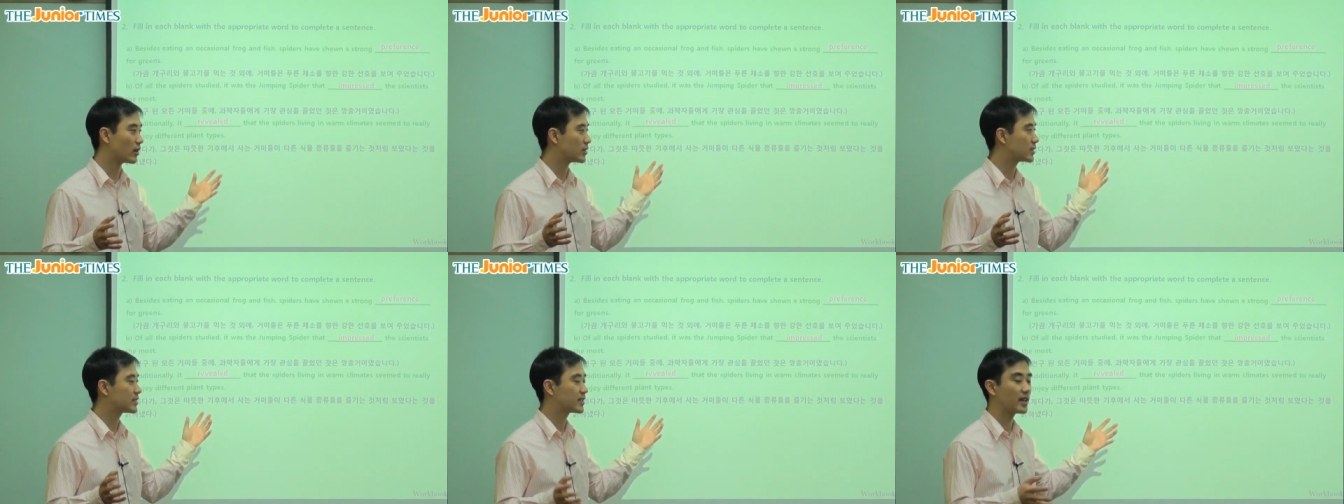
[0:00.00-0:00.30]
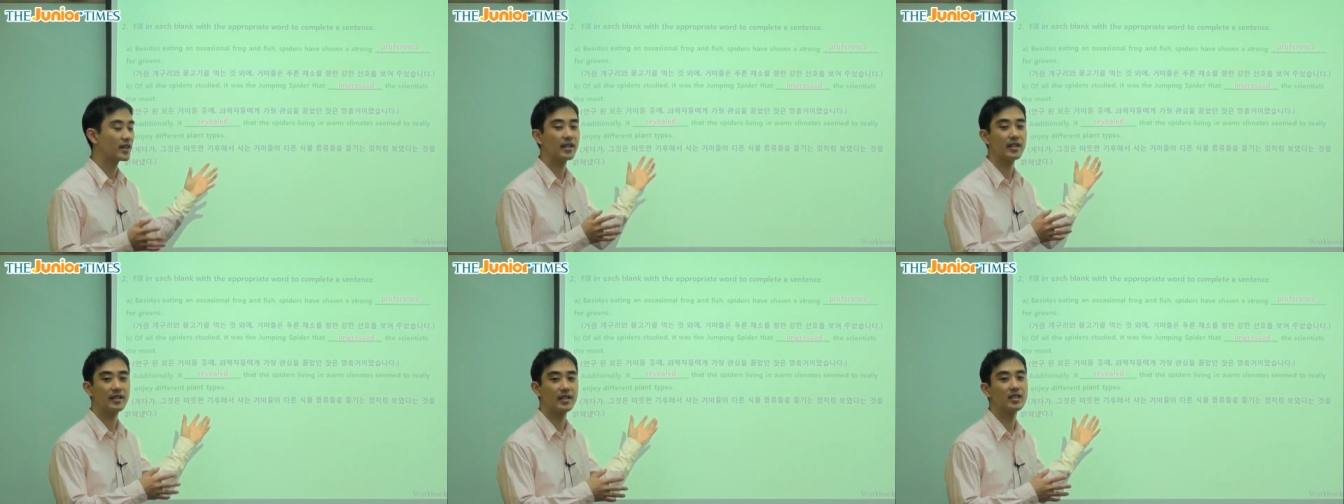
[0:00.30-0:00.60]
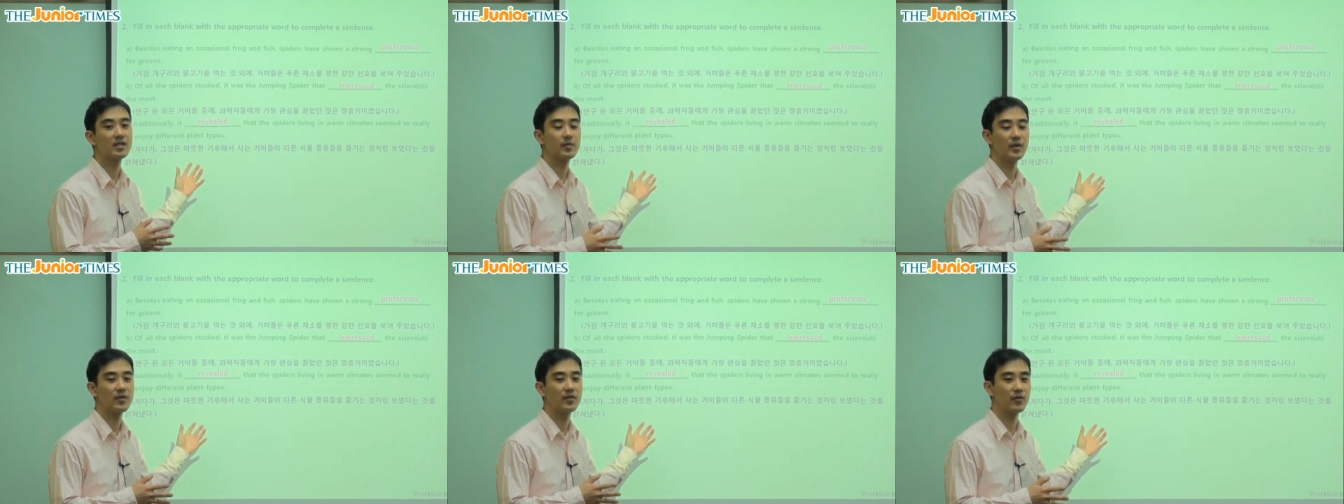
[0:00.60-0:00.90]
studied
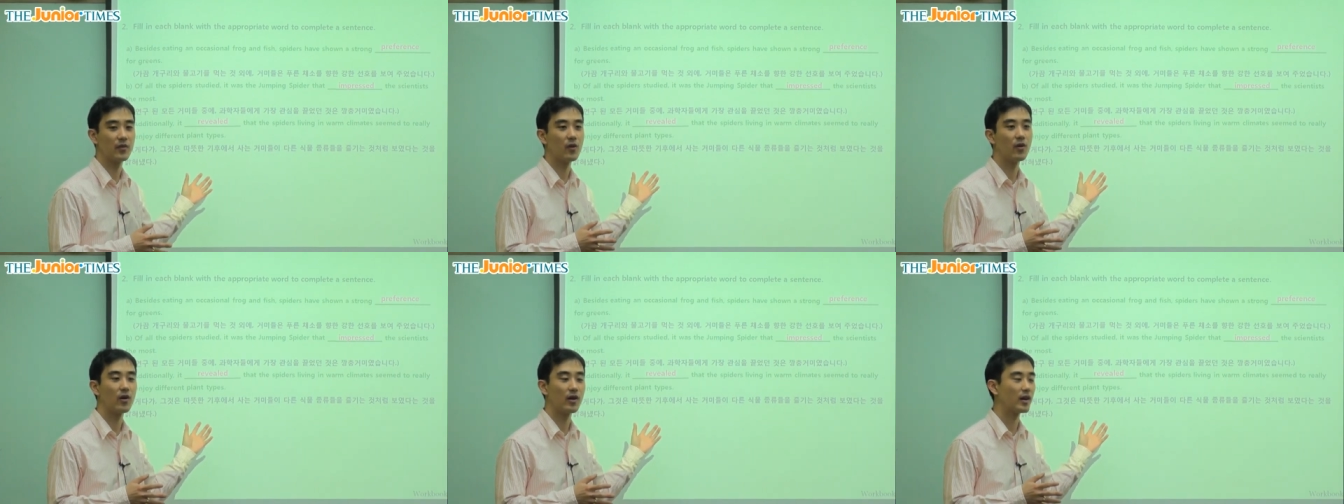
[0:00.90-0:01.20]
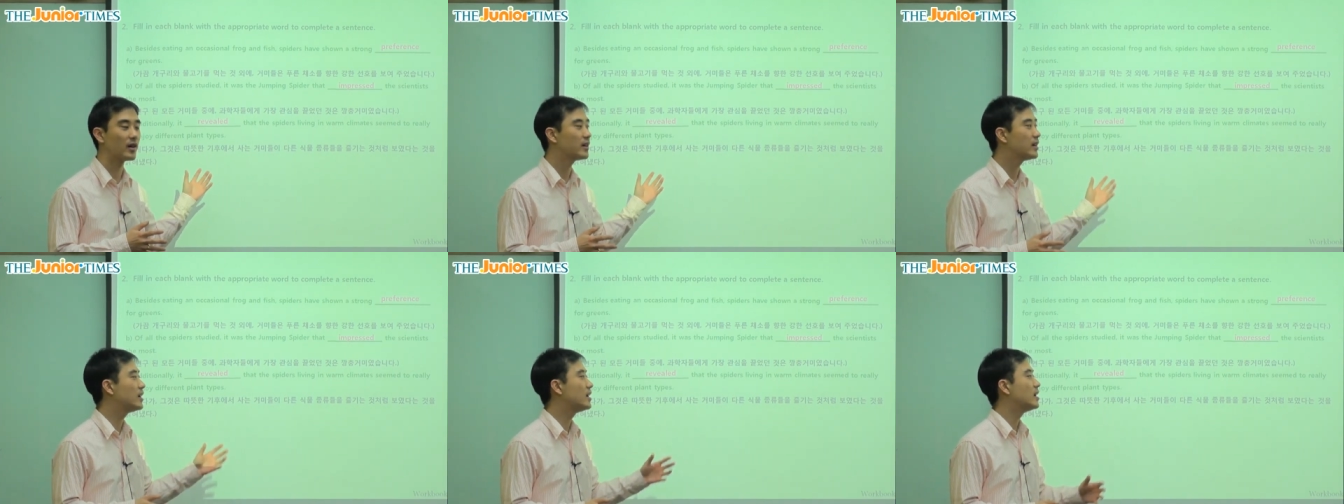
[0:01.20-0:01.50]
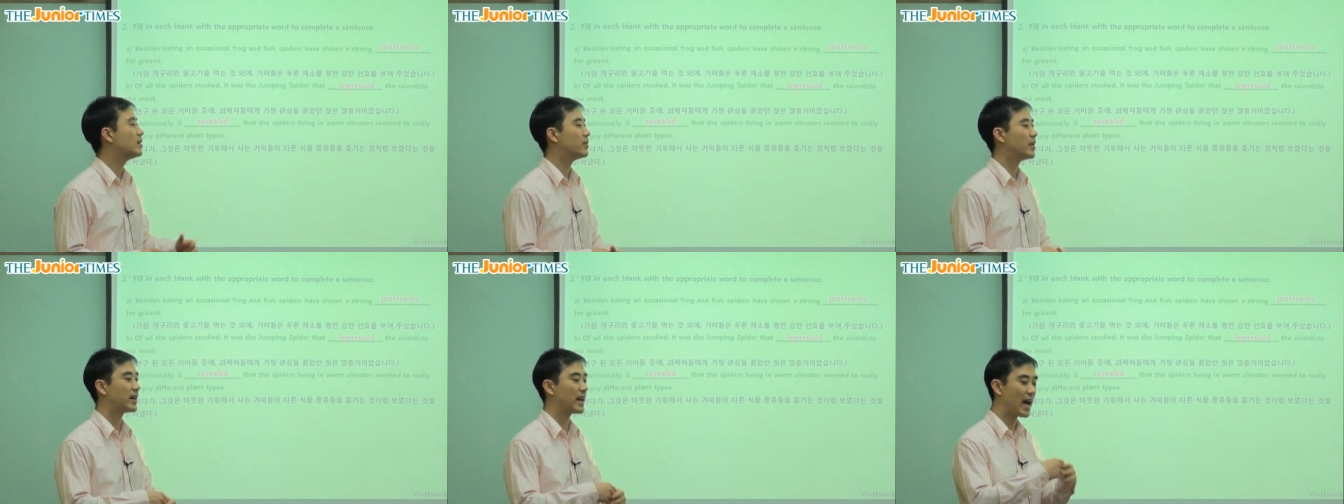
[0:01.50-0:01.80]
this before,
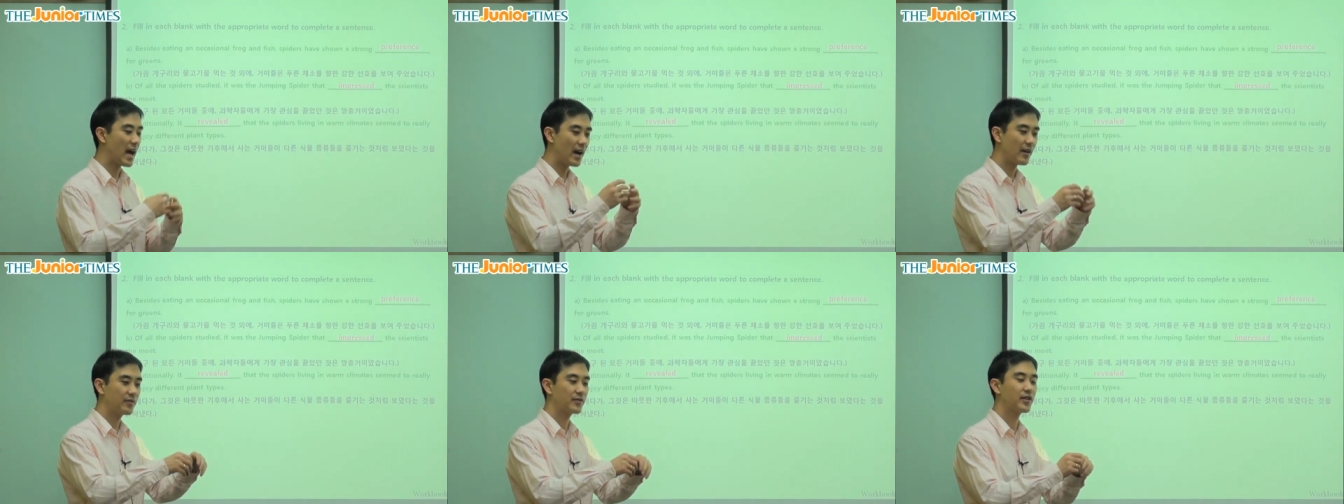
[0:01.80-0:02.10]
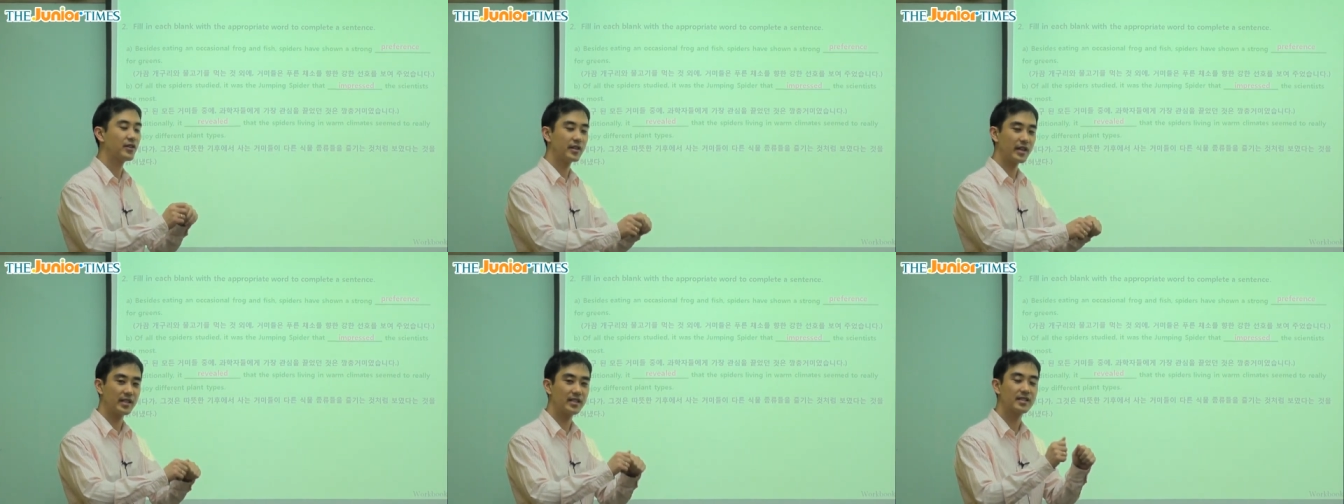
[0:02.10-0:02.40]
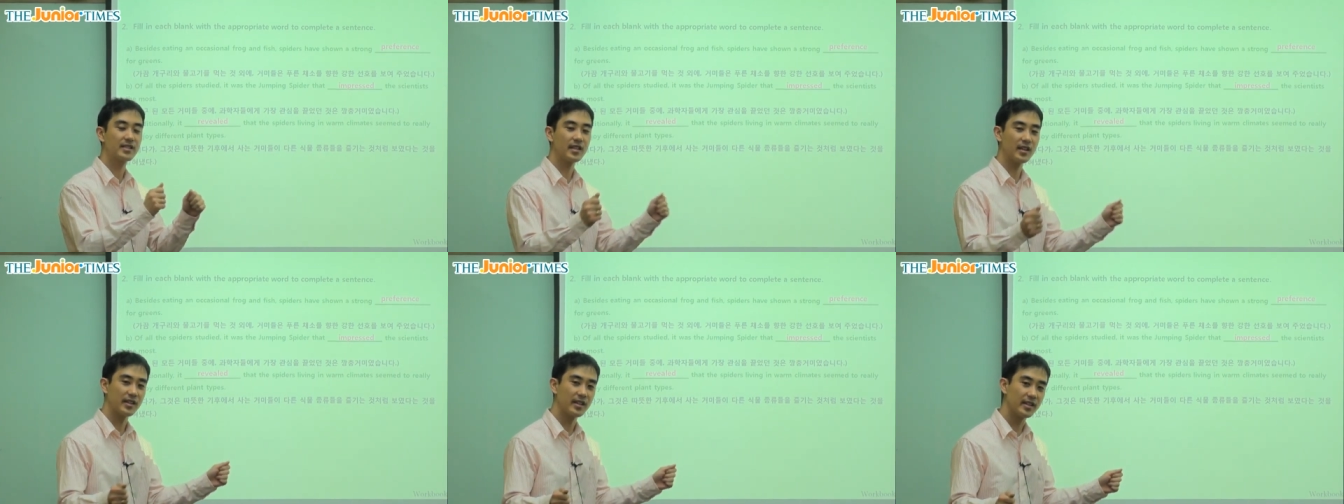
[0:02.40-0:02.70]
but after they
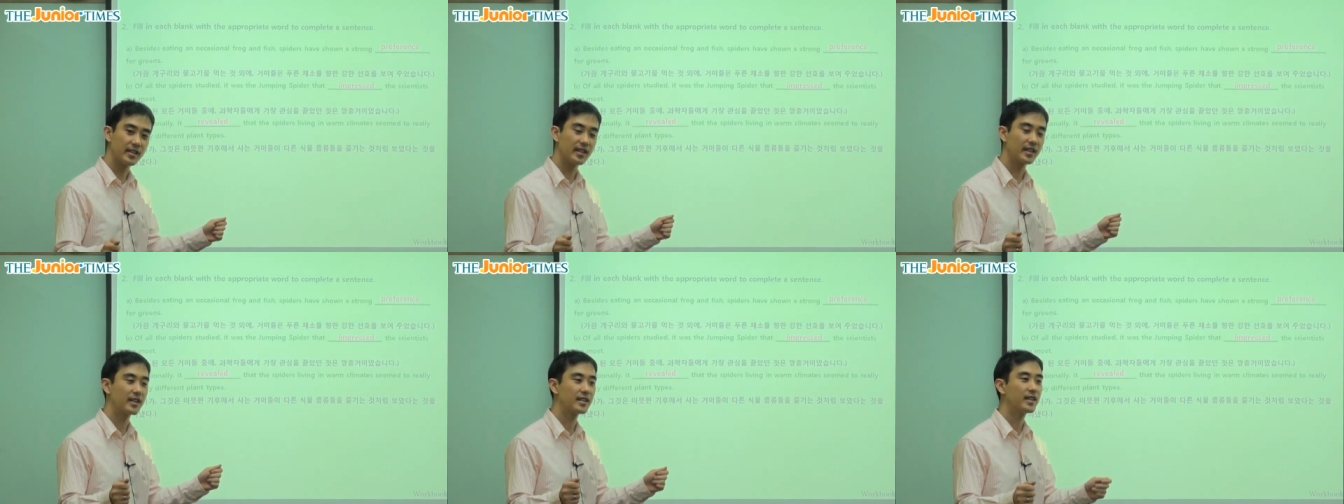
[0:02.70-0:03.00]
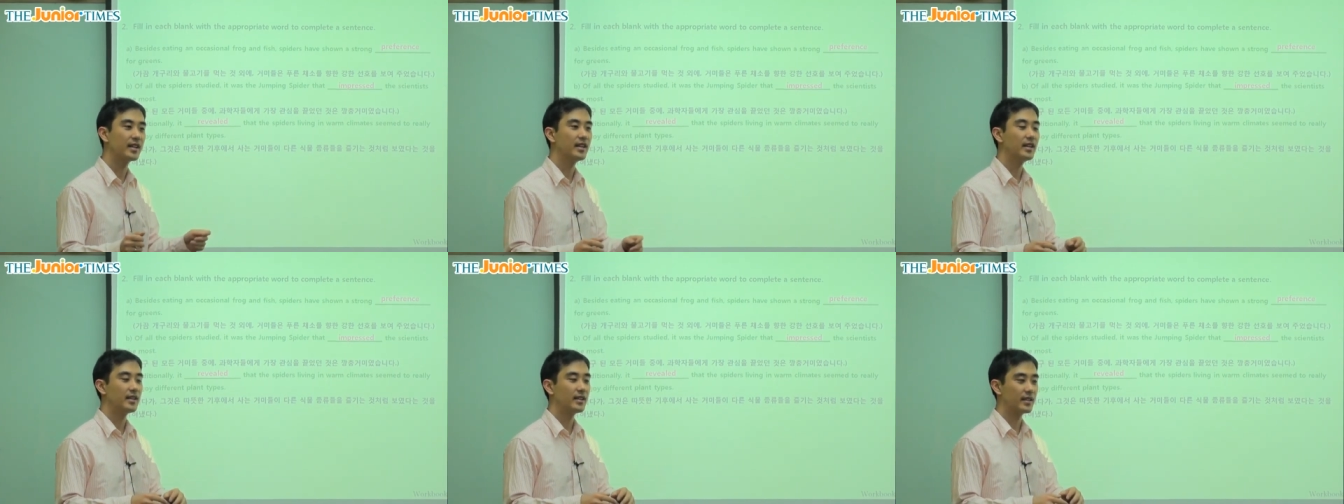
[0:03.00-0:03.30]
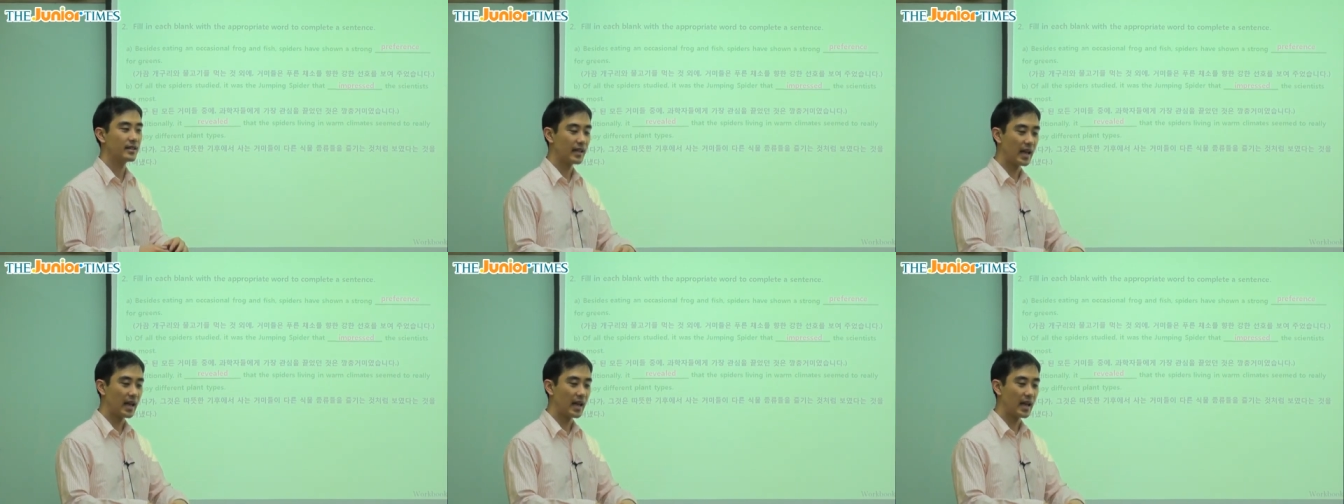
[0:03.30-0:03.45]
studied it,